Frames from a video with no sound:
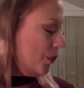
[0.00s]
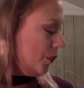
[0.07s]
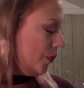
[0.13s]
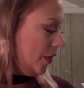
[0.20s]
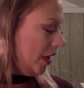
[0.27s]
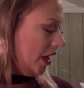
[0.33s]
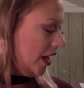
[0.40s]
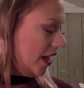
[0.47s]

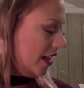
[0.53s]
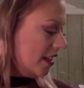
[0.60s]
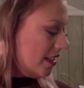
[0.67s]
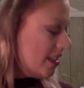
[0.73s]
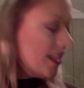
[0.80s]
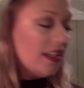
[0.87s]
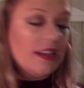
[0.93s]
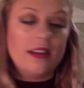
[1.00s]

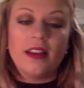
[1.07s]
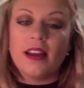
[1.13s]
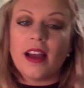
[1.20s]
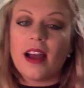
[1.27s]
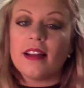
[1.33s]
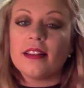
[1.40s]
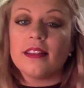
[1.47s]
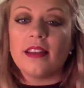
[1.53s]
But
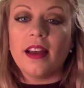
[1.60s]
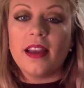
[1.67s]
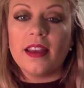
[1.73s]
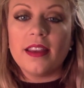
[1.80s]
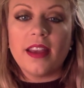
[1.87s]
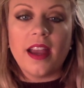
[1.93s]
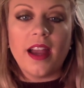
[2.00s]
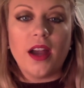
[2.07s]
I
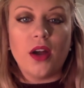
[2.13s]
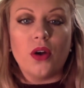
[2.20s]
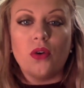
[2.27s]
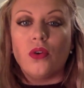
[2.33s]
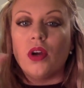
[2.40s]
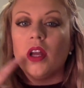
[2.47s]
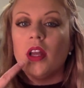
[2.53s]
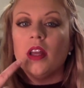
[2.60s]
like
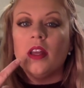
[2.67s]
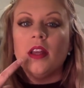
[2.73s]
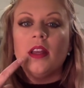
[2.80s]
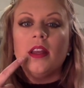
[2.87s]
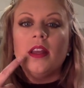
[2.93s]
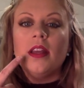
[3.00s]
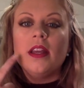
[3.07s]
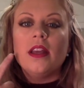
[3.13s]
how
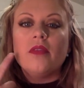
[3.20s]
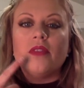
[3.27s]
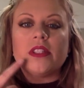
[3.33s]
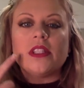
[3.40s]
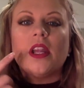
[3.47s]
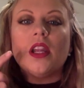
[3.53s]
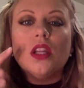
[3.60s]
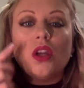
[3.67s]
if it's
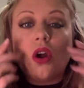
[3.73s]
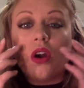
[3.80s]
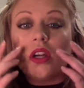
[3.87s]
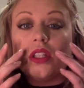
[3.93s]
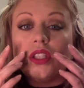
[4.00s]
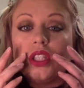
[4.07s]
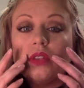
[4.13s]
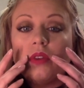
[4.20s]
not an
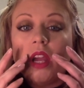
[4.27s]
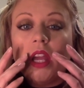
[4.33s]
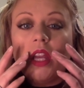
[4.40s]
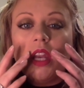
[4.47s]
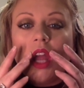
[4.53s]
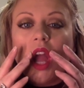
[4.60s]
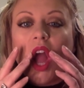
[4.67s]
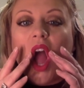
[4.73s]
orangey red,
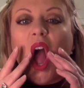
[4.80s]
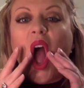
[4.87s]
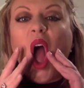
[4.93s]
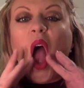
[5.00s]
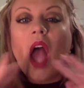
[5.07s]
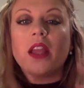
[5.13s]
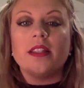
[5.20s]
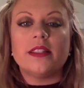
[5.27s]

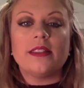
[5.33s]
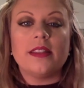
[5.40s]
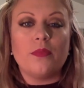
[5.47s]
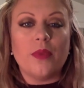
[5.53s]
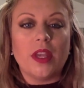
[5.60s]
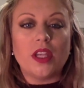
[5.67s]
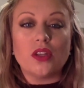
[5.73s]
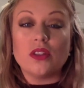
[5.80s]
it doesn't
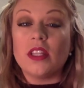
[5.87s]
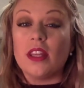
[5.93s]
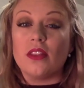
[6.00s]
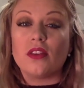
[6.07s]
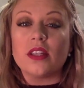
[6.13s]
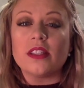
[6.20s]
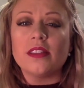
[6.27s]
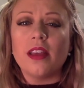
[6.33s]
make your teeth
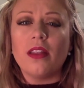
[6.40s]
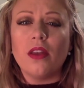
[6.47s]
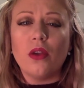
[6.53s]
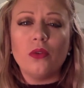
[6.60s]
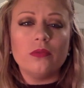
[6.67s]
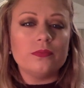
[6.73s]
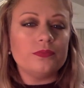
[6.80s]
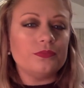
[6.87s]
look as
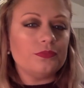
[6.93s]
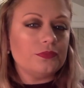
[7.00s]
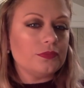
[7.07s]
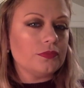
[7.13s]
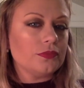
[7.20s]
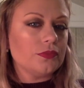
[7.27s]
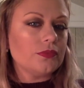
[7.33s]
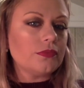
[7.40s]
yellow.
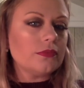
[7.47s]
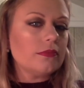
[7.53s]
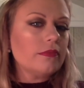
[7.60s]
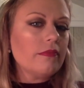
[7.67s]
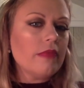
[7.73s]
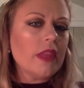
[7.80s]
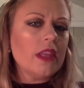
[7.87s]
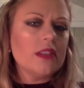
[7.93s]

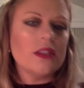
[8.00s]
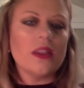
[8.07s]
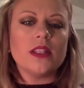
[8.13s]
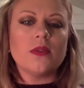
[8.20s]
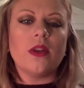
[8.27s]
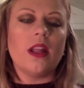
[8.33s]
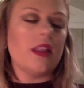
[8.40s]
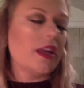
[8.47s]
So that's
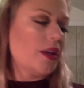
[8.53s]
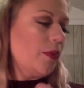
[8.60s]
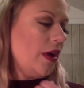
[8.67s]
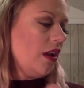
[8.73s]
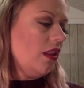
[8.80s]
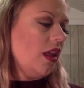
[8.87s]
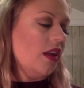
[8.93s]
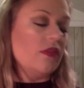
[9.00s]
what I like about
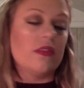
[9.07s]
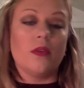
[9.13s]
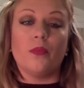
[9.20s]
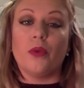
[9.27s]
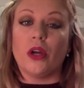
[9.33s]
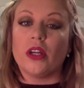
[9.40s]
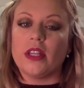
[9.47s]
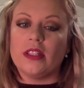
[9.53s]
a lot of the
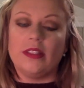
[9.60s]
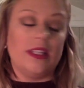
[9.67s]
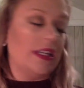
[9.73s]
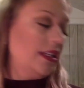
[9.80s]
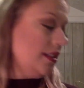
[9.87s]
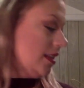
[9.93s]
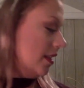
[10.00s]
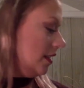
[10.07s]

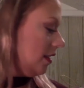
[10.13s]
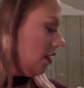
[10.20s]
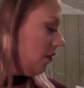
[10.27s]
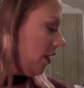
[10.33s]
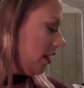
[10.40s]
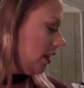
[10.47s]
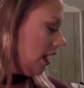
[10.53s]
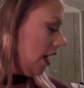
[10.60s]
burgundies and stuff
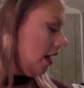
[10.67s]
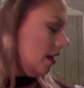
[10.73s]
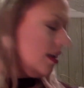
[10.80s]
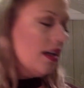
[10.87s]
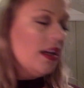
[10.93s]
like that.